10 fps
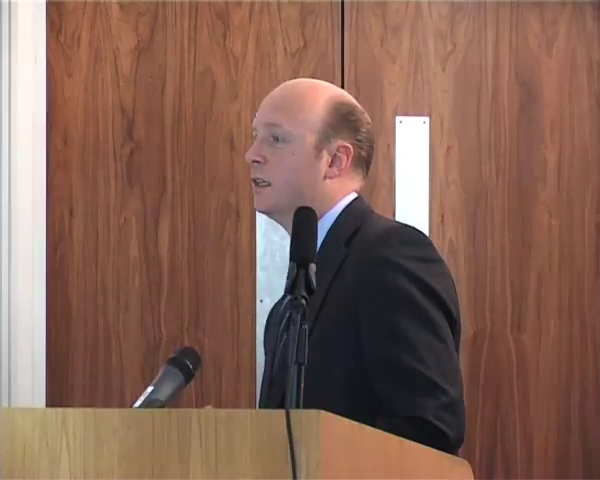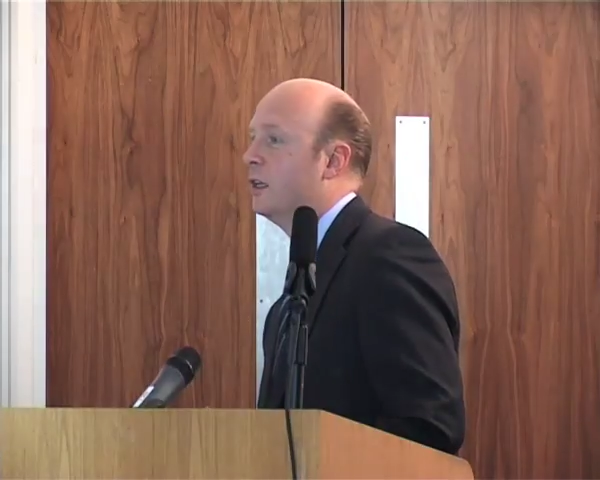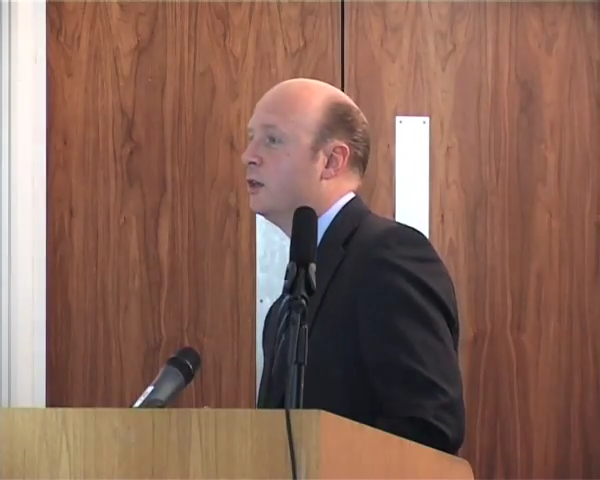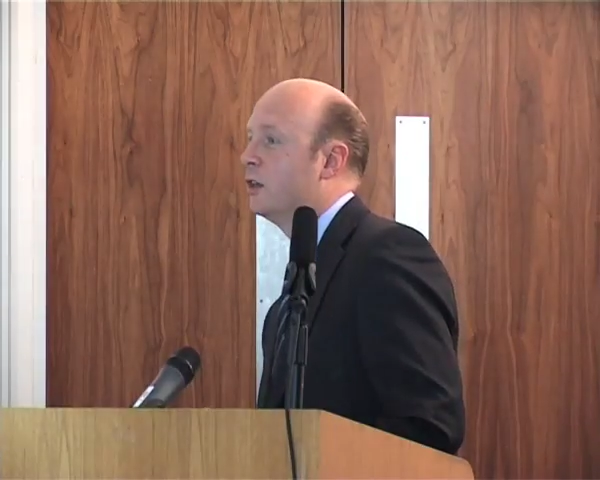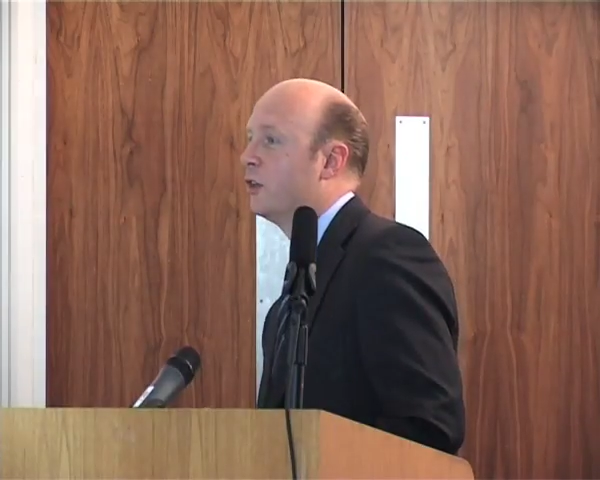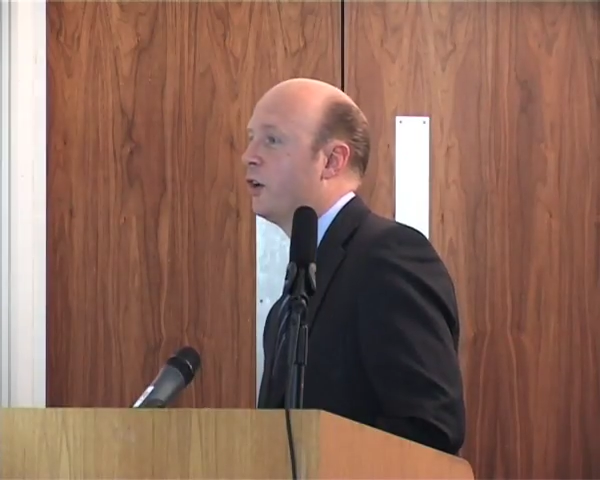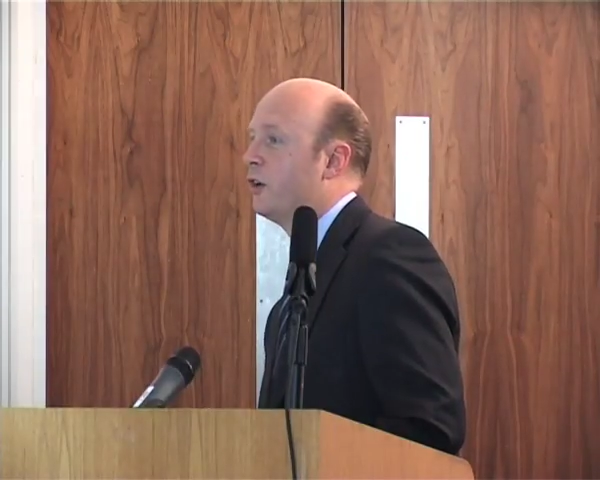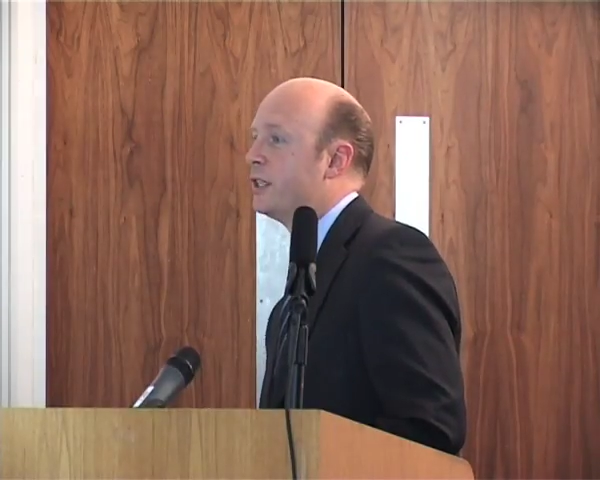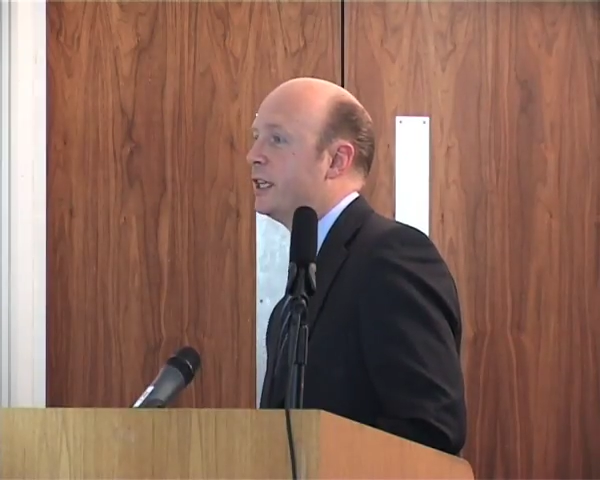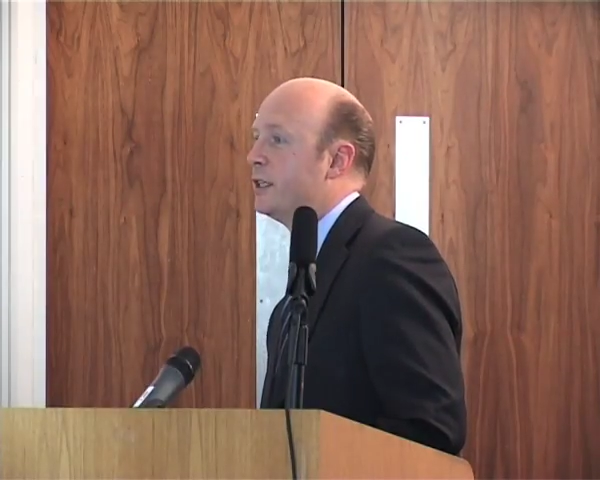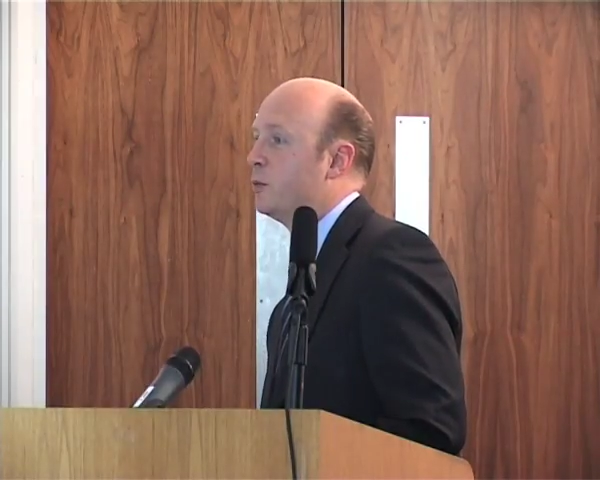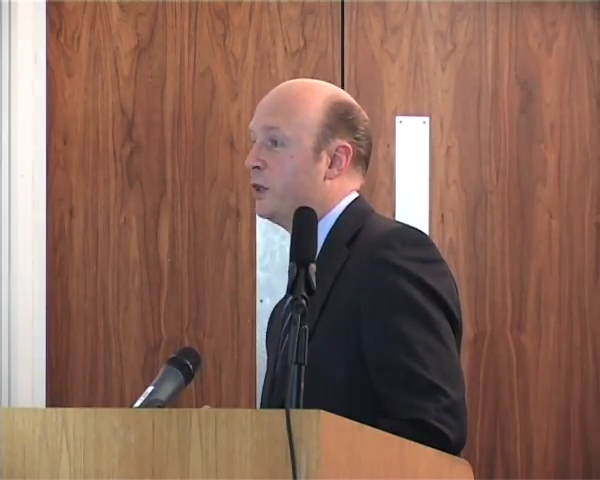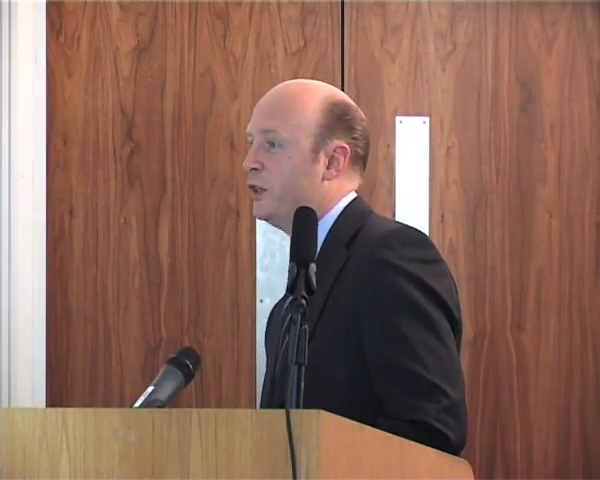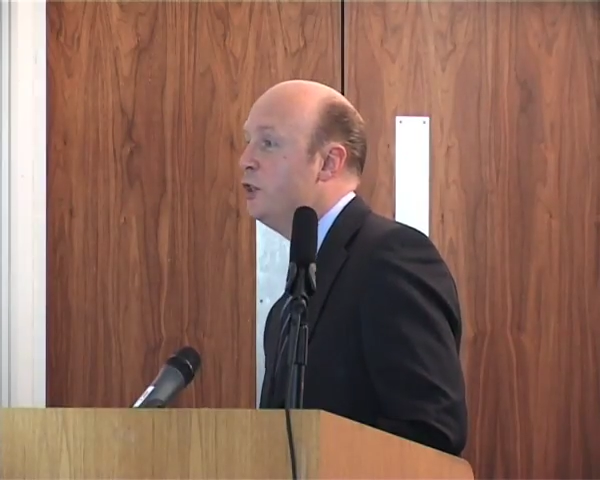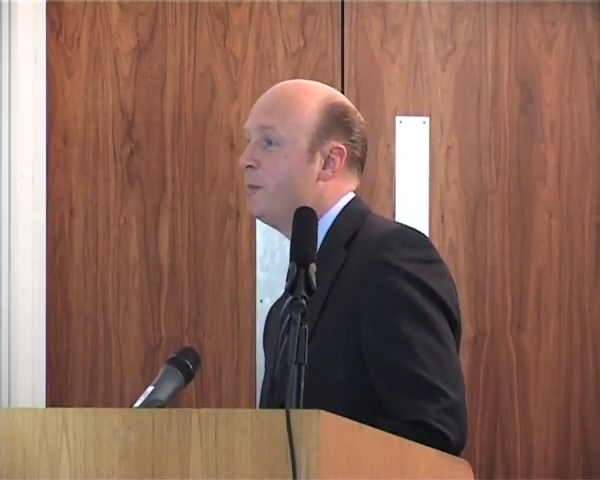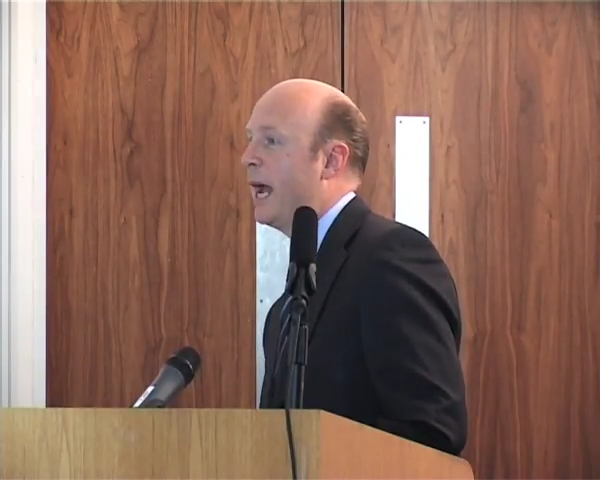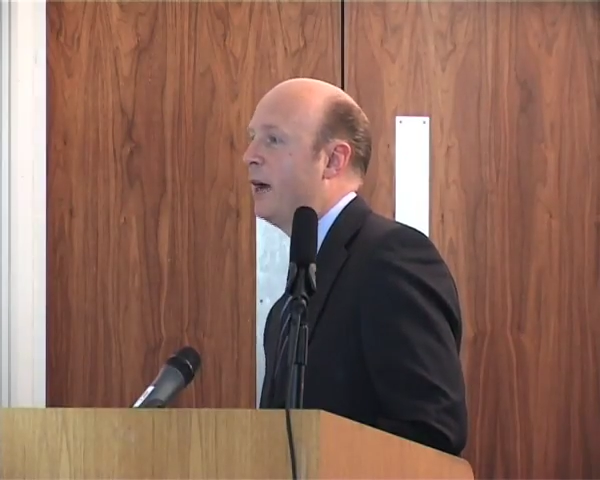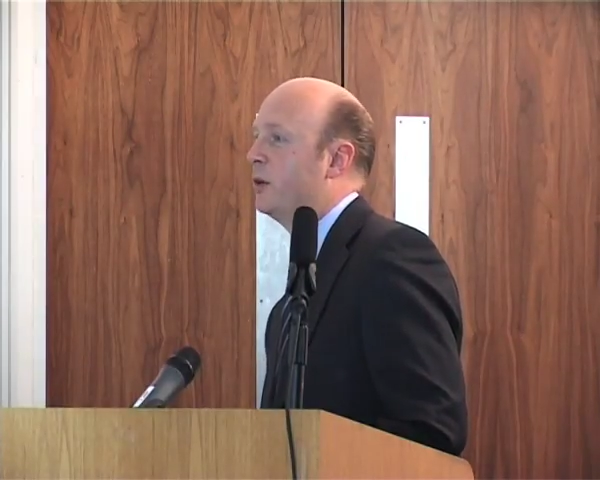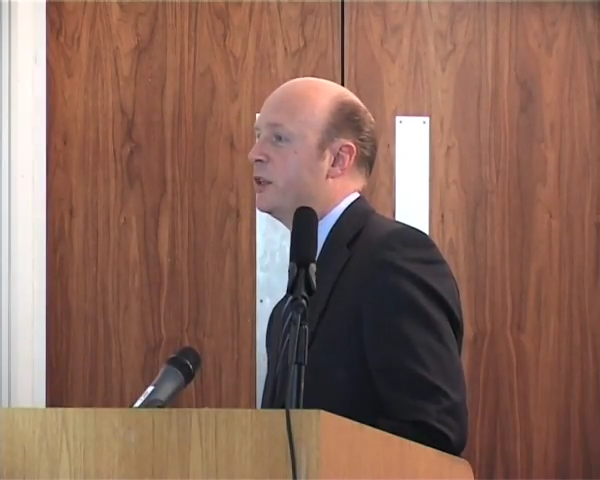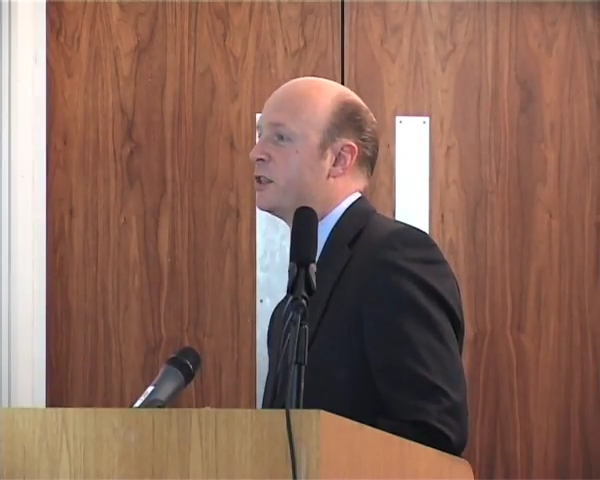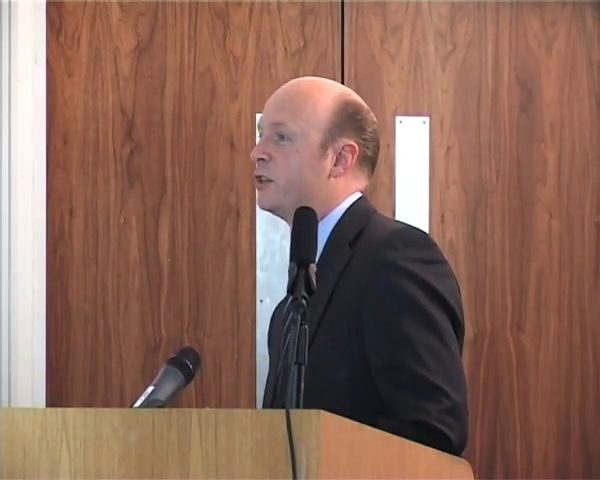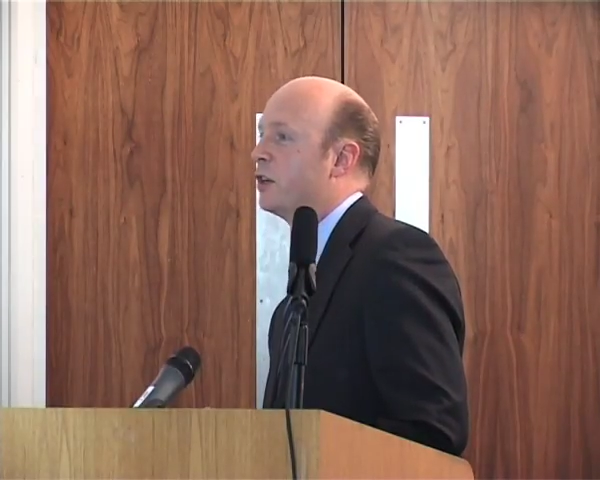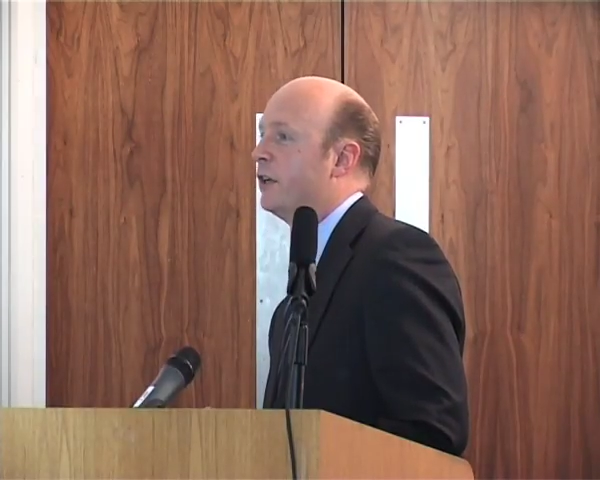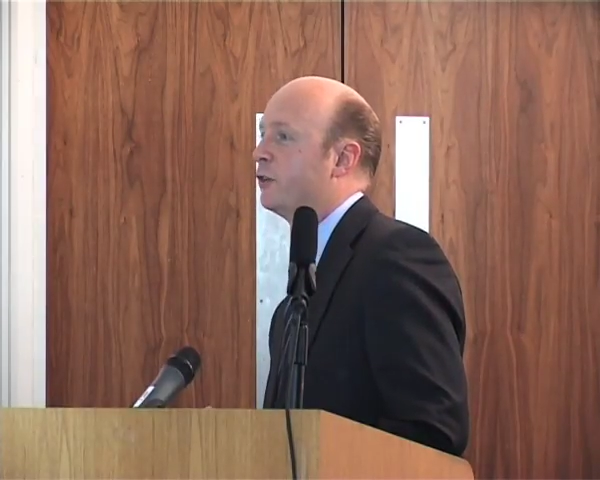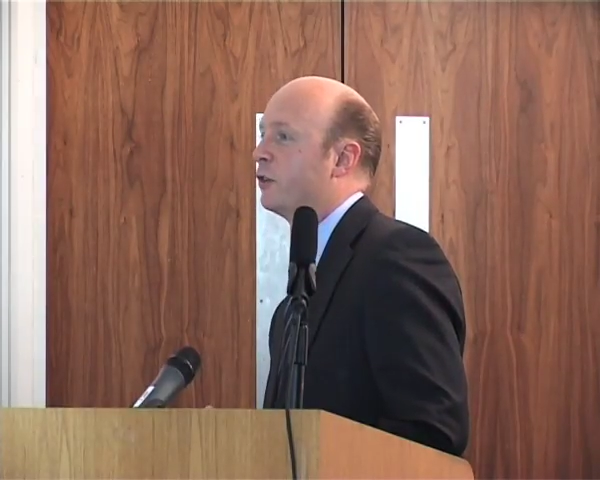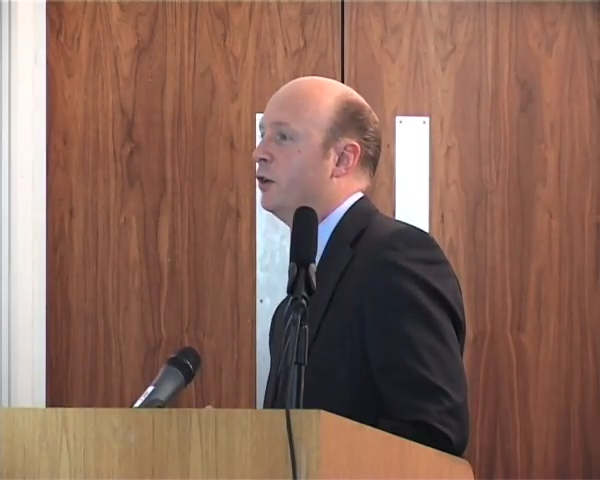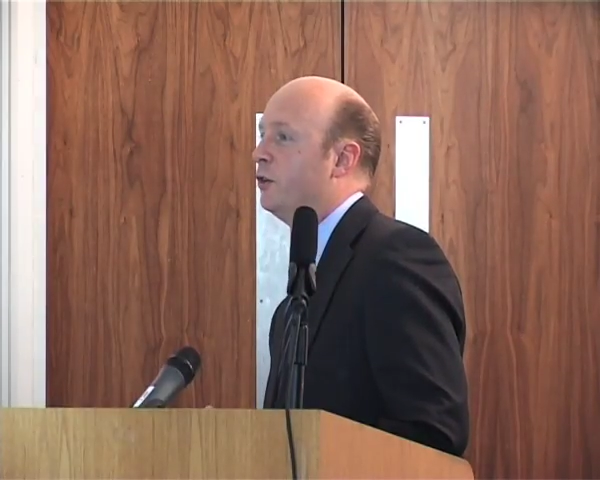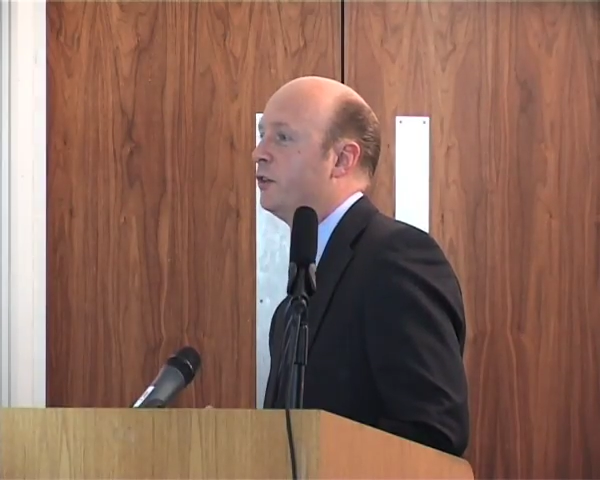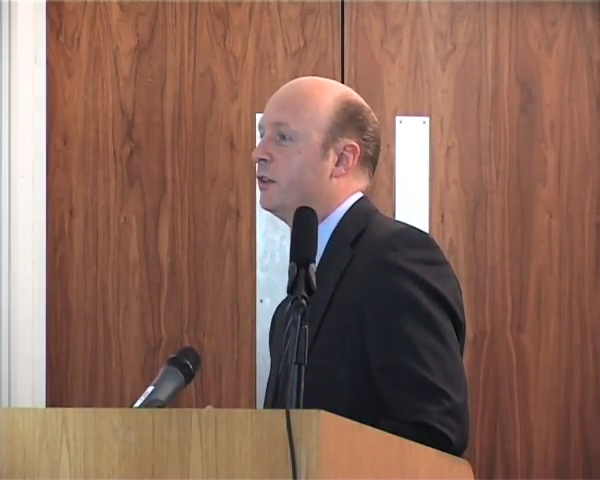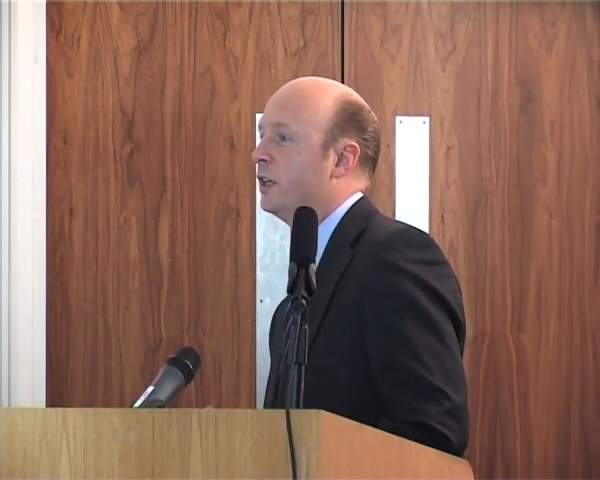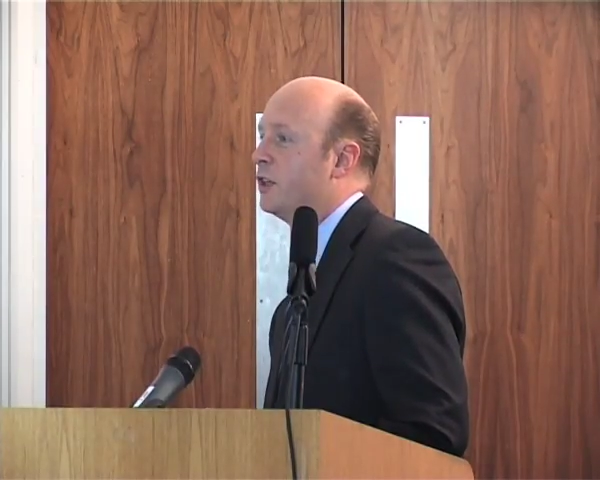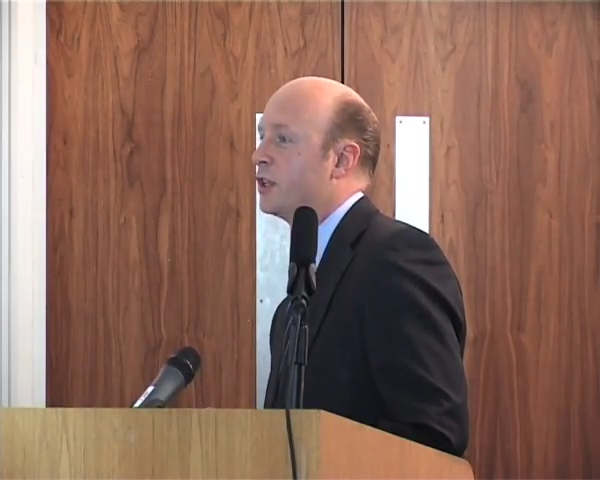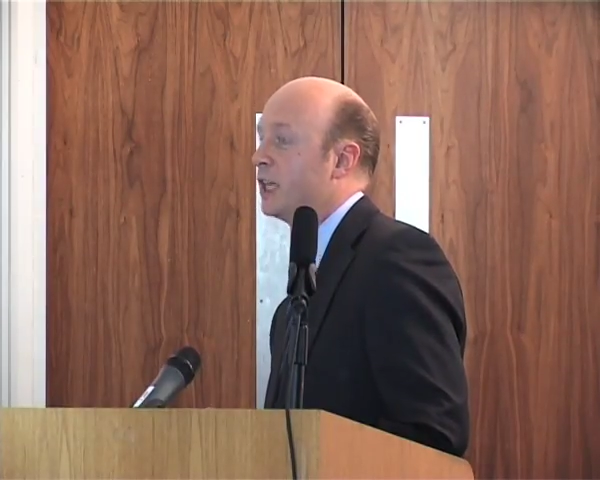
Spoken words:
local authorities with new powers to drive growth and